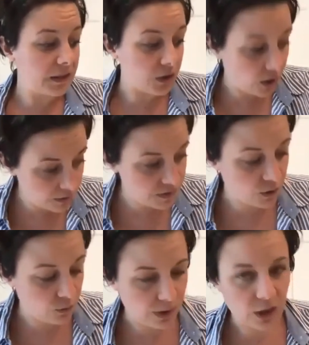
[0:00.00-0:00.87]

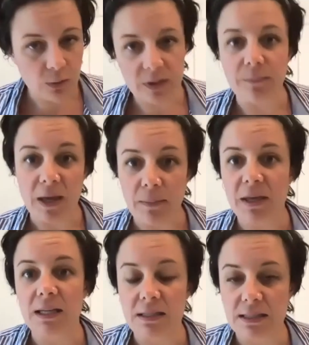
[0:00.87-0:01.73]
also what you would maybe
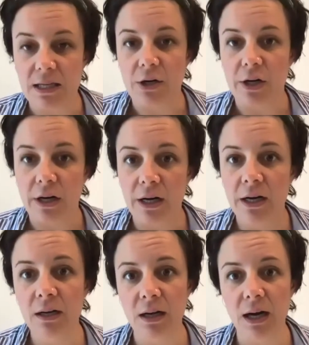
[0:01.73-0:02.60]
consider
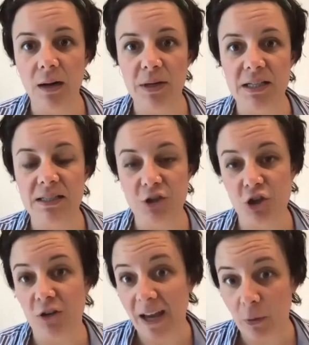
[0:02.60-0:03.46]
a
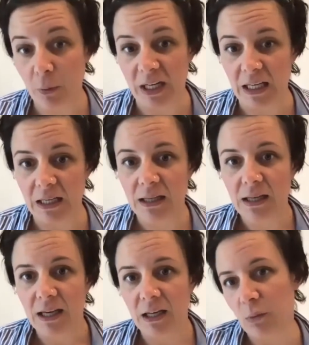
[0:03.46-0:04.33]
decision of equity,
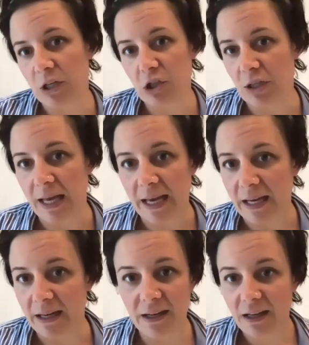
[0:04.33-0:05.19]
in which
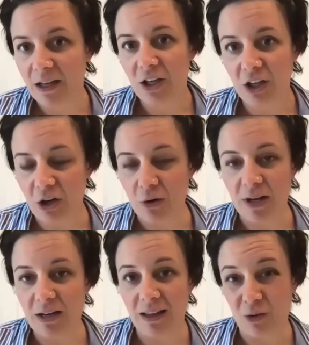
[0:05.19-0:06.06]

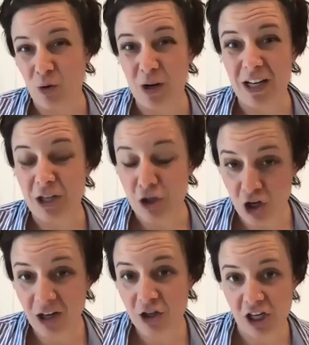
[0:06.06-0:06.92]
or an
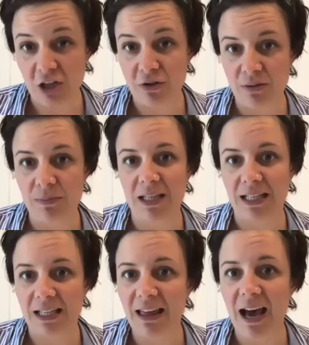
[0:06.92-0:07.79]
injunction or something
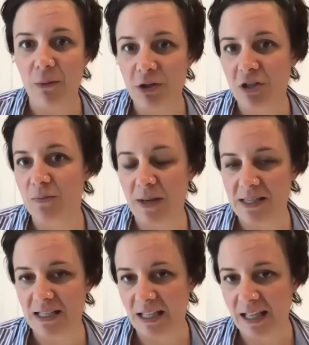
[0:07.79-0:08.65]
like that, which is
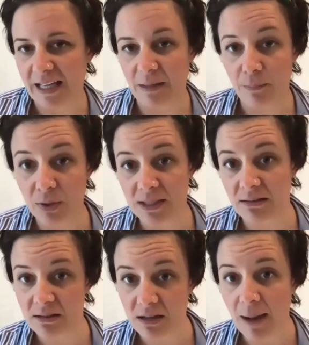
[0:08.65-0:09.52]
basically it puts a
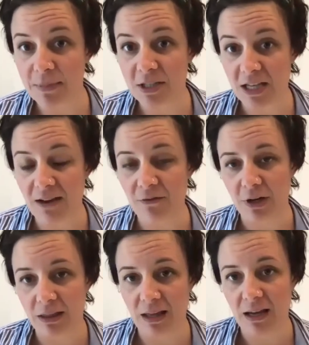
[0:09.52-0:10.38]
stop to
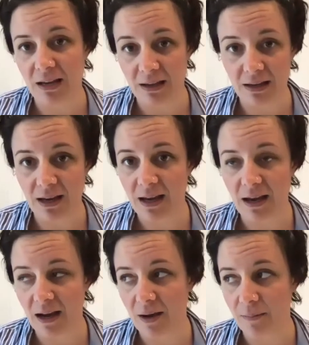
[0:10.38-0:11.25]
everything
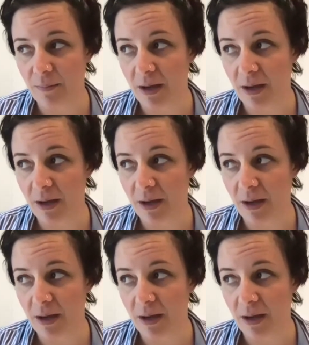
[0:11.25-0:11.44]
at